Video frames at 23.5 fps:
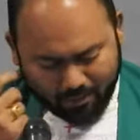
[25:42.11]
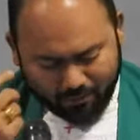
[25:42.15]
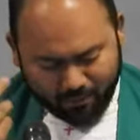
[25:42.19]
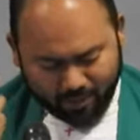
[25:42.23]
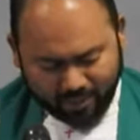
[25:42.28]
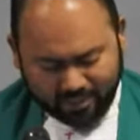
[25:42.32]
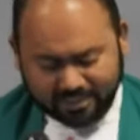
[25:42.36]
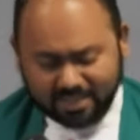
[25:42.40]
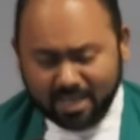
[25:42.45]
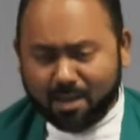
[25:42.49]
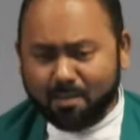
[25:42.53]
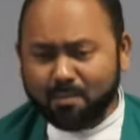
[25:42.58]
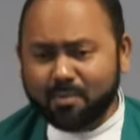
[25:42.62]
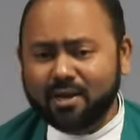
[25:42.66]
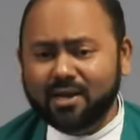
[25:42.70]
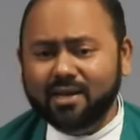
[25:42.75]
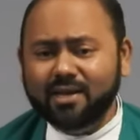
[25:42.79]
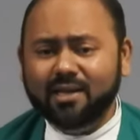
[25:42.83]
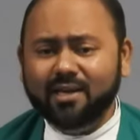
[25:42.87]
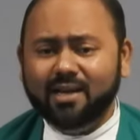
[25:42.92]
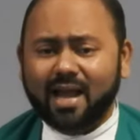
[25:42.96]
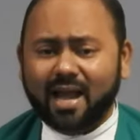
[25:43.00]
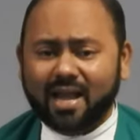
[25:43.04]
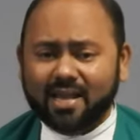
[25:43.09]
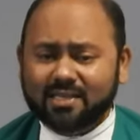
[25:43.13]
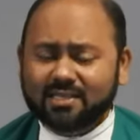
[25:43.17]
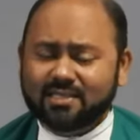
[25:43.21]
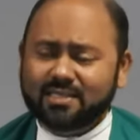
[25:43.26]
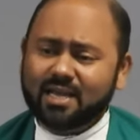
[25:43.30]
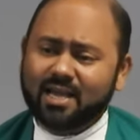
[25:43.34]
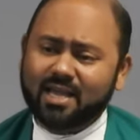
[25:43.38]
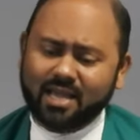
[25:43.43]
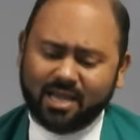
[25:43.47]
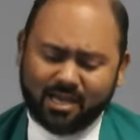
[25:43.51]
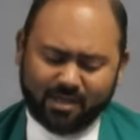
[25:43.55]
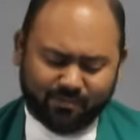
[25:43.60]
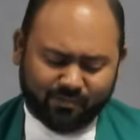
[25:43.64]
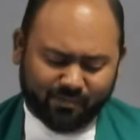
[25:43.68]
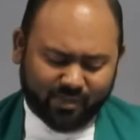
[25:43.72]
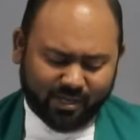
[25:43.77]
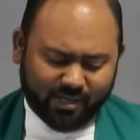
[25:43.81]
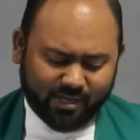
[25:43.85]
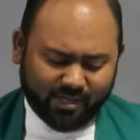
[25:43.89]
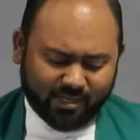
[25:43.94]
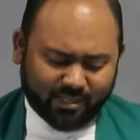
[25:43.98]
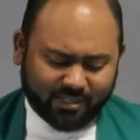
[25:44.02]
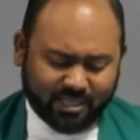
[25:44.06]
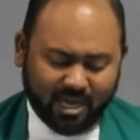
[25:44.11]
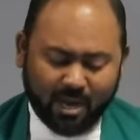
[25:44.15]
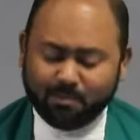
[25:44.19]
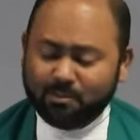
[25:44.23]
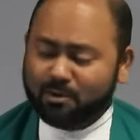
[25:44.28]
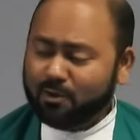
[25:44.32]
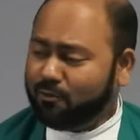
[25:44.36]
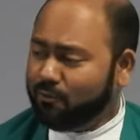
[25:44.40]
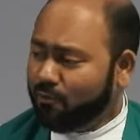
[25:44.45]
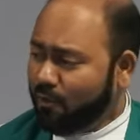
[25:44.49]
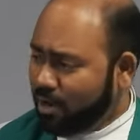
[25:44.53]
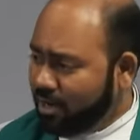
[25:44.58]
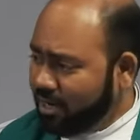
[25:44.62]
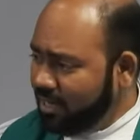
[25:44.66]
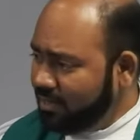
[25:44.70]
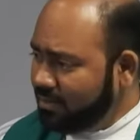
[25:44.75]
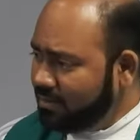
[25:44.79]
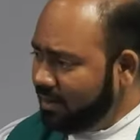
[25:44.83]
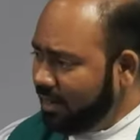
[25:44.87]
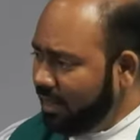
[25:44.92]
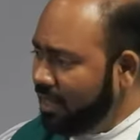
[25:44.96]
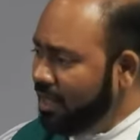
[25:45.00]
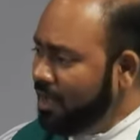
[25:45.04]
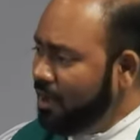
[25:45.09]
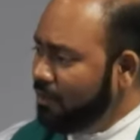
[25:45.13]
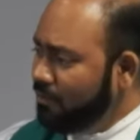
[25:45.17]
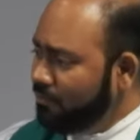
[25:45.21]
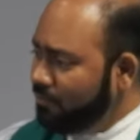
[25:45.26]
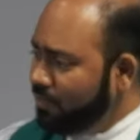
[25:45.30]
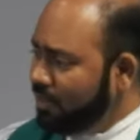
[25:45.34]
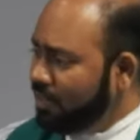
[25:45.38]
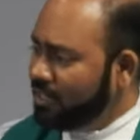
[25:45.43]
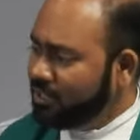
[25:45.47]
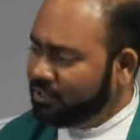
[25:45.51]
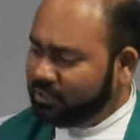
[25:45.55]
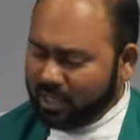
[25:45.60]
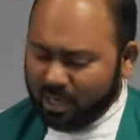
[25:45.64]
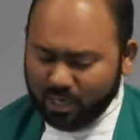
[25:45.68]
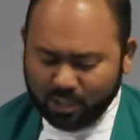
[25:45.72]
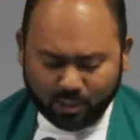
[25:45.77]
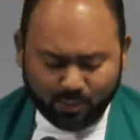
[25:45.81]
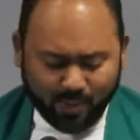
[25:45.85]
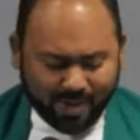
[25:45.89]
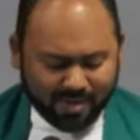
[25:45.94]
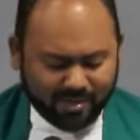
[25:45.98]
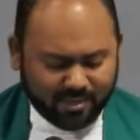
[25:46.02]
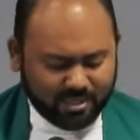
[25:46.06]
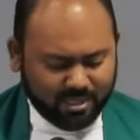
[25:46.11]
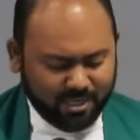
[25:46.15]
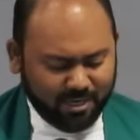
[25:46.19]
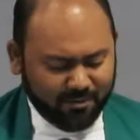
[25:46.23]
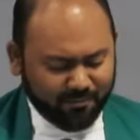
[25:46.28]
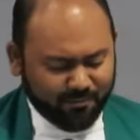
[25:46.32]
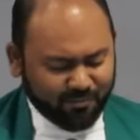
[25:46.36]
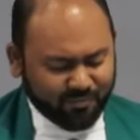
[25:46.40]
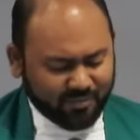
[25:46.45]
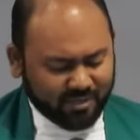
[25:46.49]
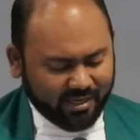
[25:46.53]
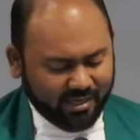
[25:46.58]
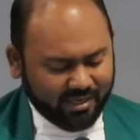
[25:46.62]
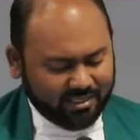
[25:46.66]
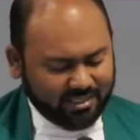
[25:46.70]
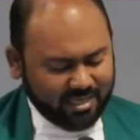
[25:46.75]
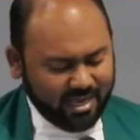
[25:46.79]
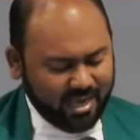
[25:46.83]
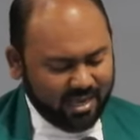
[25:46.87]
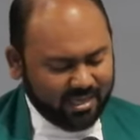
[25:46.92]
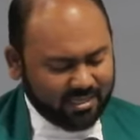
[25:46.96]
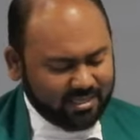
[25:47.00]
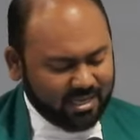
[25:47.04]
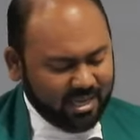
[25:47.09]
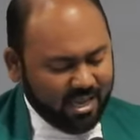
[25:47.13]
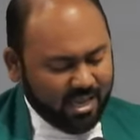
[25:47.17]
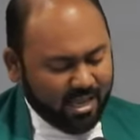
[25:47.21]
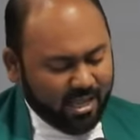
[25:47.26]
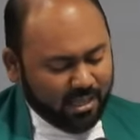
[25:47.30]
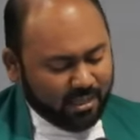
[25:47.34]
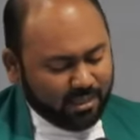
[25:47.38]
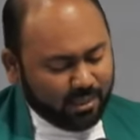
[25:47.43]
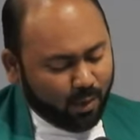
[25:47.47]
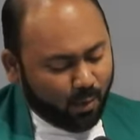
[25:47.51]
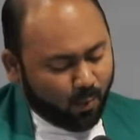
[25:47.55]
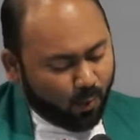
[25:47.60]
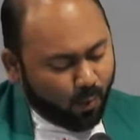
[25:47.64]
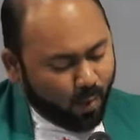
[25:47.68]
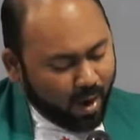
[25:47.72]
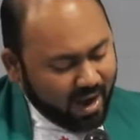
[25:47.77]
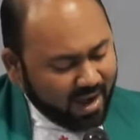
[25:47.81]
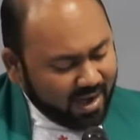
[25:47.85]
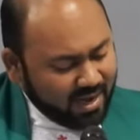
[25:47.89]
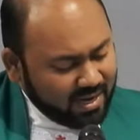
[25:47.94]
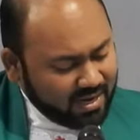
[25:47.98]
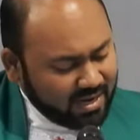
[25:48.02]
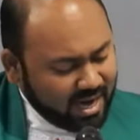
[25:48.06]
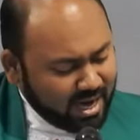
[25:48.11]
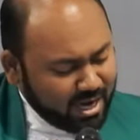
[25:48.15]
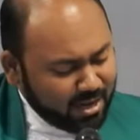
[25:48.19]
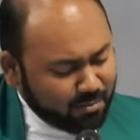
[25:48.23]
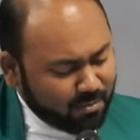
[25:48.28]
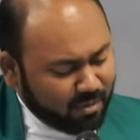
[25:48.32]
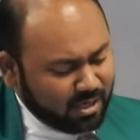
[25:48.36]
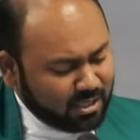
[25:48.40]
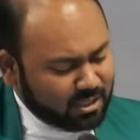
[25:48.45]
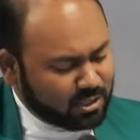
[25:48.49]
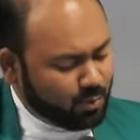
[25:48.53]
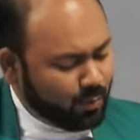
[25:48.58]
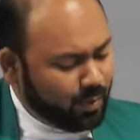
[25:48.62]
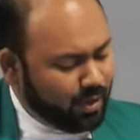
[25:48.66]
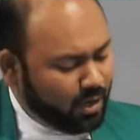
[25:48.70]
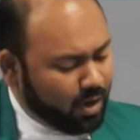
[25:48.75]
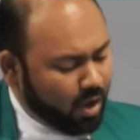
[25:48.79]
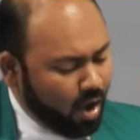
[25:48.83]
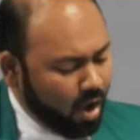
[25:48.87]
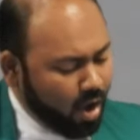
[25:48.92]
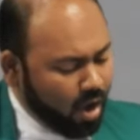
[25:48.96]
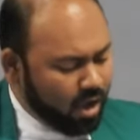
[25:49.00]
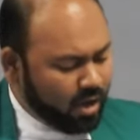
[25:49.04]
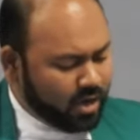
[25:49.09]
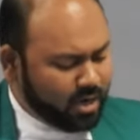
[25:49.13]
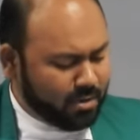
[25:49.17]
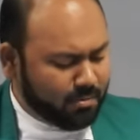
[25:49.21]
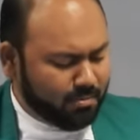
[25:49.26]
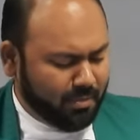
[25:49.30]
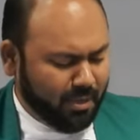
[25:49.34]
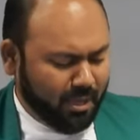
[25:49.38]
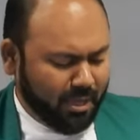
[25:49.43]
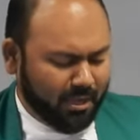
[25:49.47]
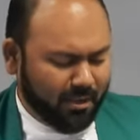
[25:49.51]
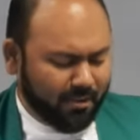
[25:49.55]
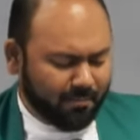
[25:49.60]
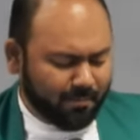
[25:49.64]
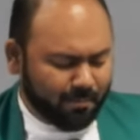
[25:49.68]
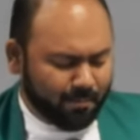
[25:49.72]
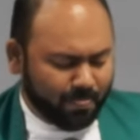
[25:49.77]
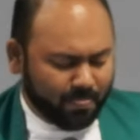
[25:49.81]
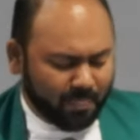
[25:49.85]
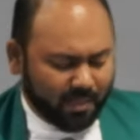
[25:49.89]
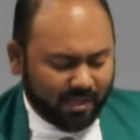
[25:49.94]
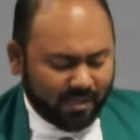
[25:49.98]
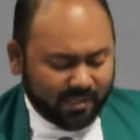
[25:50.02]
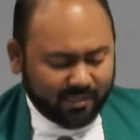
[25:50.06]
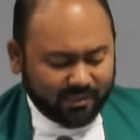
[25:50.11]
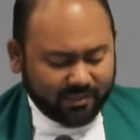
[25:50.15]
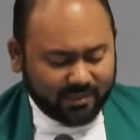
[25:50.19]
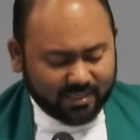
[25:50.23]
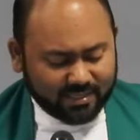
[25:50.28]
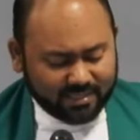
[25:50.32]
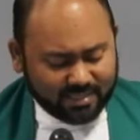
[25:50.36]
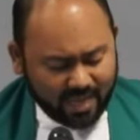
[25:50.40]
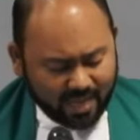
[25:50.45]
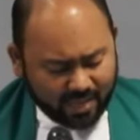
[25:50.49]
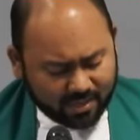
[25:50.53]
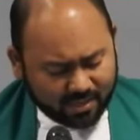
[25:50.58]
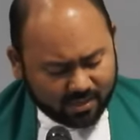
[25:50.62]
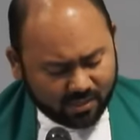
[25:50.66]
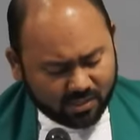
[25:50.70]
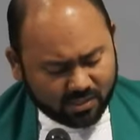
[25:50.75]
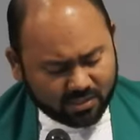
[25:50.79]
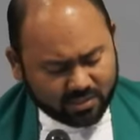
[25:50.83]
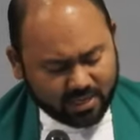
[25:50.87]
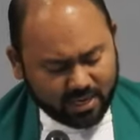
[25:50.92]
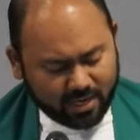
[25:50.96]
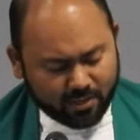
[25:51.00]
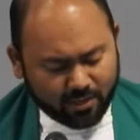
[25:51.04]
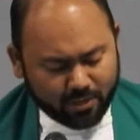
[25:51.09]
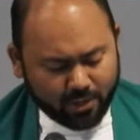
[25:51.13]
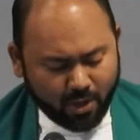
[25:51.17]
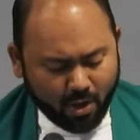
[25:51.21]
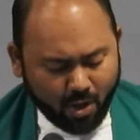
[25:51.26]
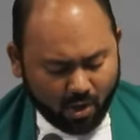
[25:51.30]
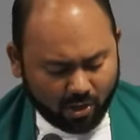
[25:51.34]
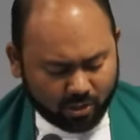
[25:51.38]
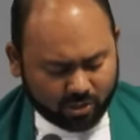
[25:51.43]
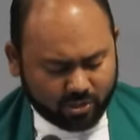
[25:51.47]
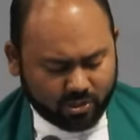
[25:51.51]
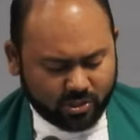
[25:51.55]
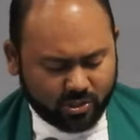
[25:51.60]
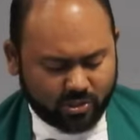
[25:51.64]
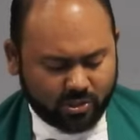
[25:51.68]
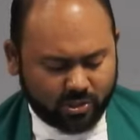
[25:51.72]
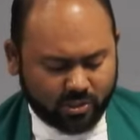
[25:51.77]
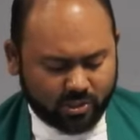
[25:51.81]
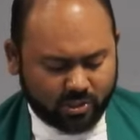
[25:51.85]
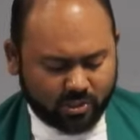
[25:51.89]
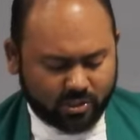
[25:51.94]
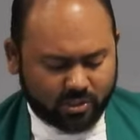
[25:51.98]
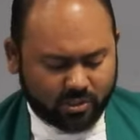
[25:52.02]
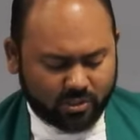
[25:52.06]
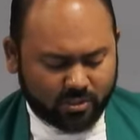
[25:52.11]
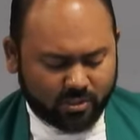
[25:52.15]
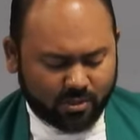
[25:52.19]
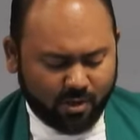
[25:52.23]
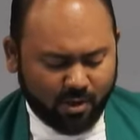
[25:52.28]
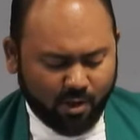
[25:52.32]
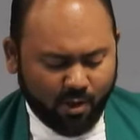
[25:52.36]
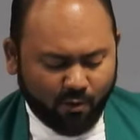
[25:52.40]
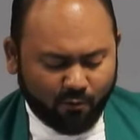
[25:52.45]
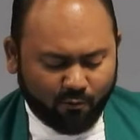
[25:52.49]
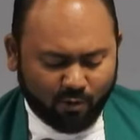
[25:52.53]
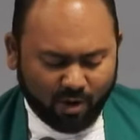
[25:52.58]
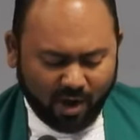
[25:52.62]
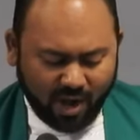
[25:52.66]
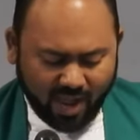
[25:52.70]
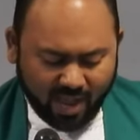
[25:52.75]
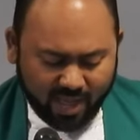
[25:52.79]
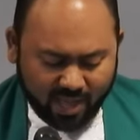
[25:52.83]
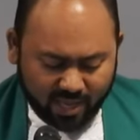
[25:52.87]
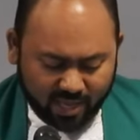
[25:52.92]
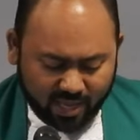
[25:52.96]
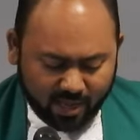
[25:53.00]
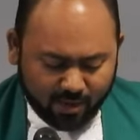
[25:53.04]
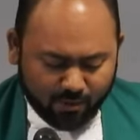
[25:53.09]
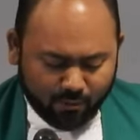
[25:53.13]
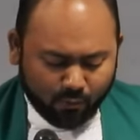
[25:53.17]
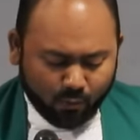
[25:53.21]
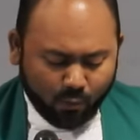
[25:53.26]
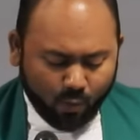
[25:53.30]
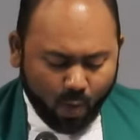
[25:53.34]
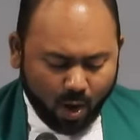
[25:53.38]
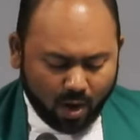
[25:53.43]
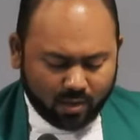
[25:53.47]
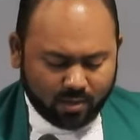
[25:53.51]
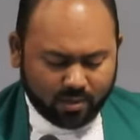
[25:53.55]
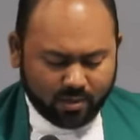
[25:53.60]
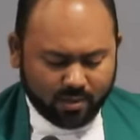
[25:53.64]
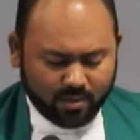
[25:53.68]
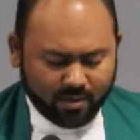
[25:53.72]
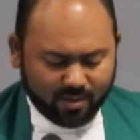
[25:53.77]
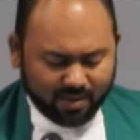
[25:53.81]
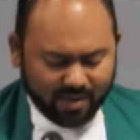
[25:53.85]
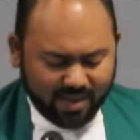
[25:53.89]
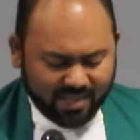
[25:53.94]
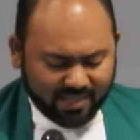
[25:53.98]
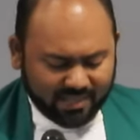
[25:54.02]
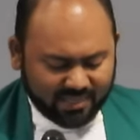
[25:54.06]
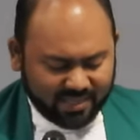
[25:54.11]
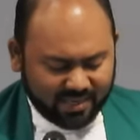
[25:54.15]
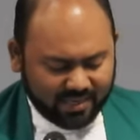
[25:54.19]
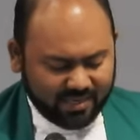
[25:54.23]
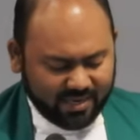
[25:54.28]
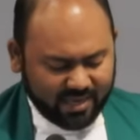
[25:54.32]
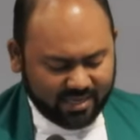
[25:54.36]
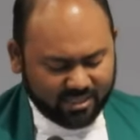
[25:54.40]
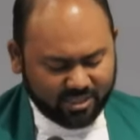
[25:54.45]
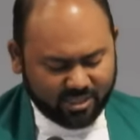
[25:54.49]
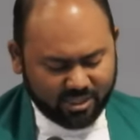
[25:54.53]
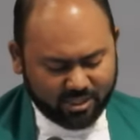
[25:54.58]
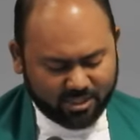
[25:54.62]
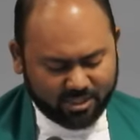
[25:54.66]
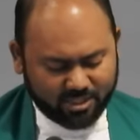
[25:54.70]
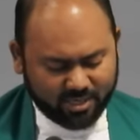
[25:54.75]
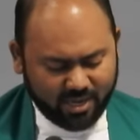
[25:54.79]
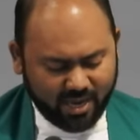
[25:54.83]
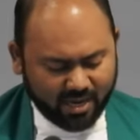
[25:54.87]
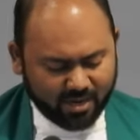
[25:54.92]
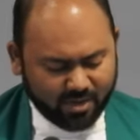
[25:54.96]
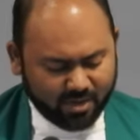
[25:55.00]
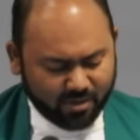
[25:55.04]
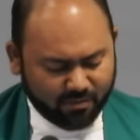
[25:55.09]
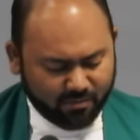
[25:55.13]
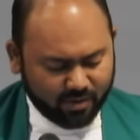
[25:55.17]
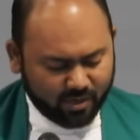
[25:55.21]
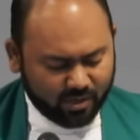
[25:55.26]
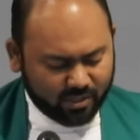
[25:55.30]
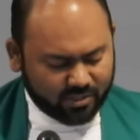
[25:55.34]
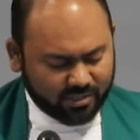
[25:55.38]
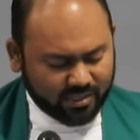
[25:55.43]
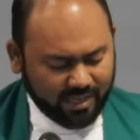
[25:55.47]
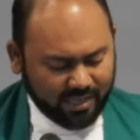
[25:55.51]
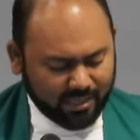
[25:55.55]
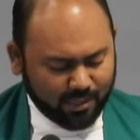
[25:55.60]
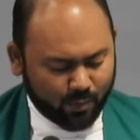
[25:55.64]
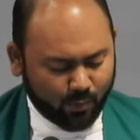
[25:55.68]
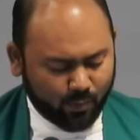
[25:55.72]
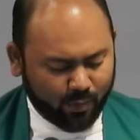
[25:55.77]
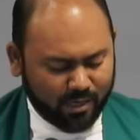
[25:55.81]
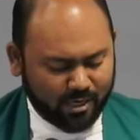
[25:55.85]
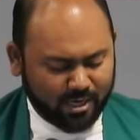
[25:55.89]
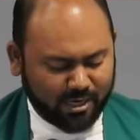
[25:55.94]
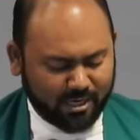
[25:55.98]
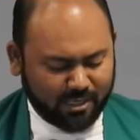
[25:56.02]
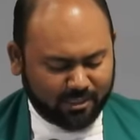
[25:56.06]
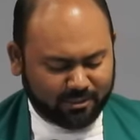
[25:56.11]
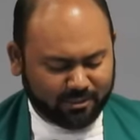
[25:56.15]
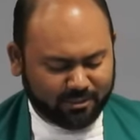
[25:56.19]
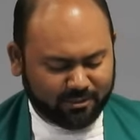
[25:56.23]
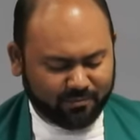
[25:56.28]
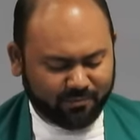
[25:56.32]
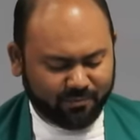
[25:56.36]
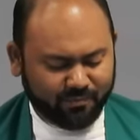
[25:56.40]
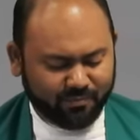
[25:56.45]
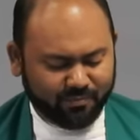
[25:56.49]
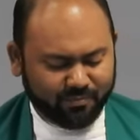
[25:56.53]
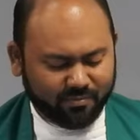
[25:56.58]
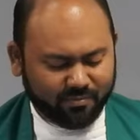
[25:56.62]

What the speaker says: For example, in Isaiah chapter 43, verse 20, it says, "The wild animals will honor me, the jackals and the ostriches, for I give water in the desert and rivers in the wilderness."